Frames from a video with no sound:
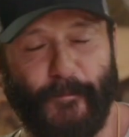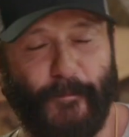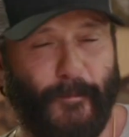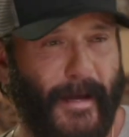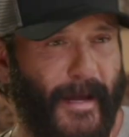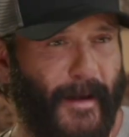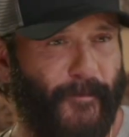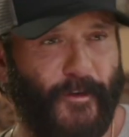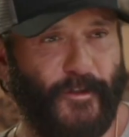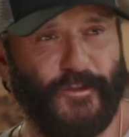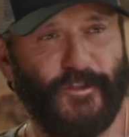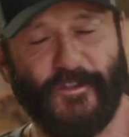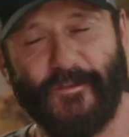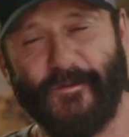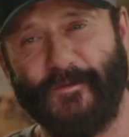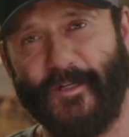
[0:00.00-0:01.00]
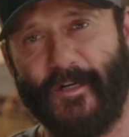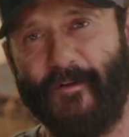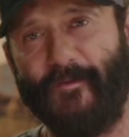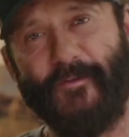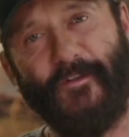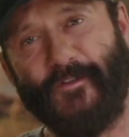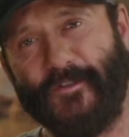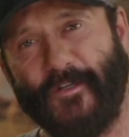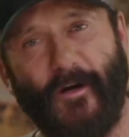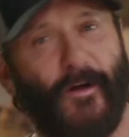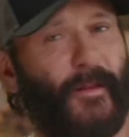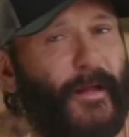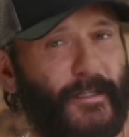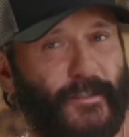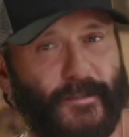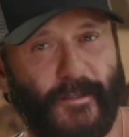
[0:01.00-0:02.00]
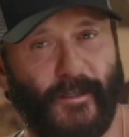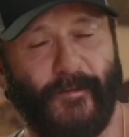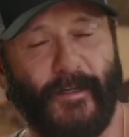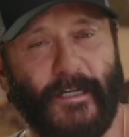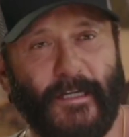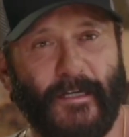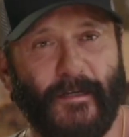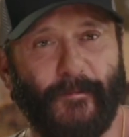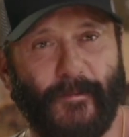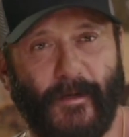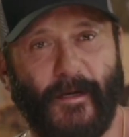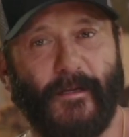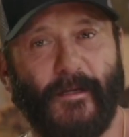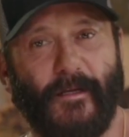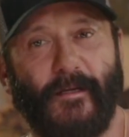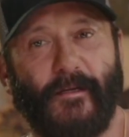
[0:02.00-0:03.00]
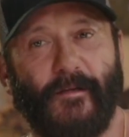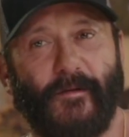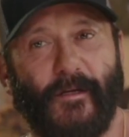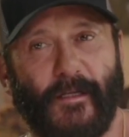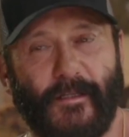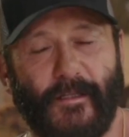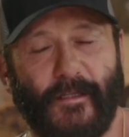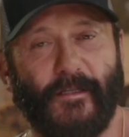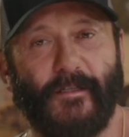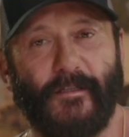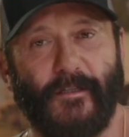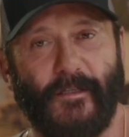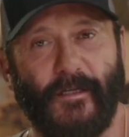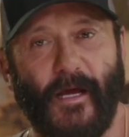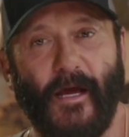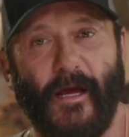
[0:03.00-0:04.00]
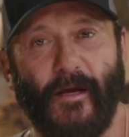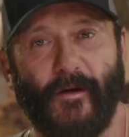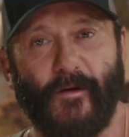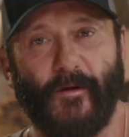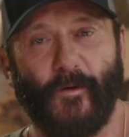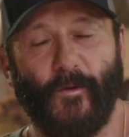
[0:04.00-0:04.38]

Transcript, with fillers: man versus himself. There's all that stuff. But I think at the end of the day, you're